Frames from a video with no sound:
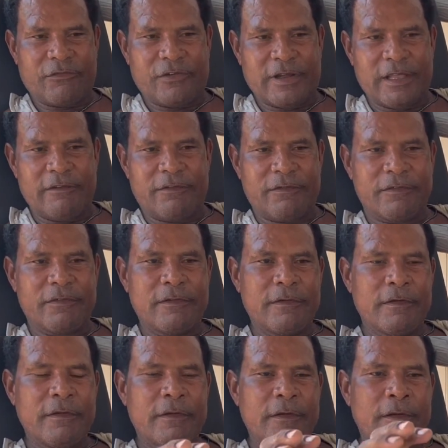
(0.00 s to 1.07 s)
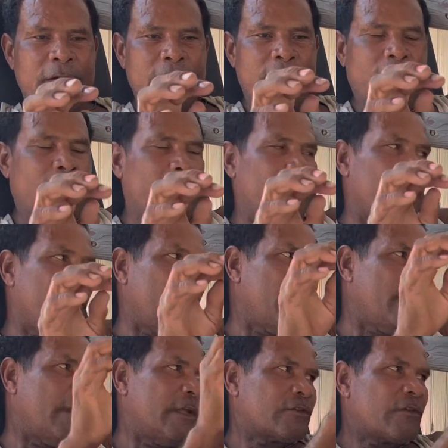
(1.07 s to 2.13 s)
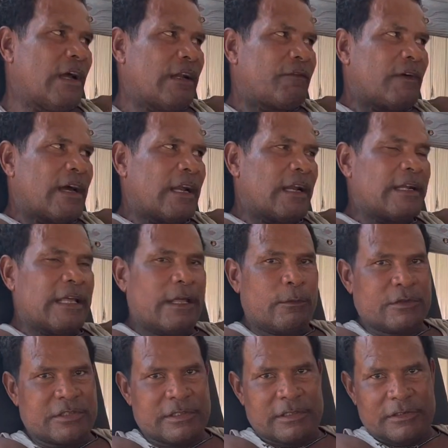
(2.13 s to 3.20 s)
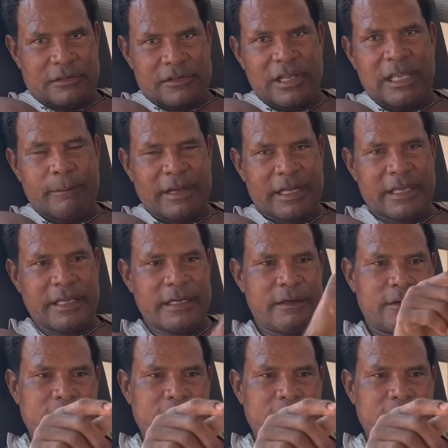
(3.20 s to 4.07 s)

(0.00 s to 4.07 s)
105. His grandfather died, which is Simon Kydd,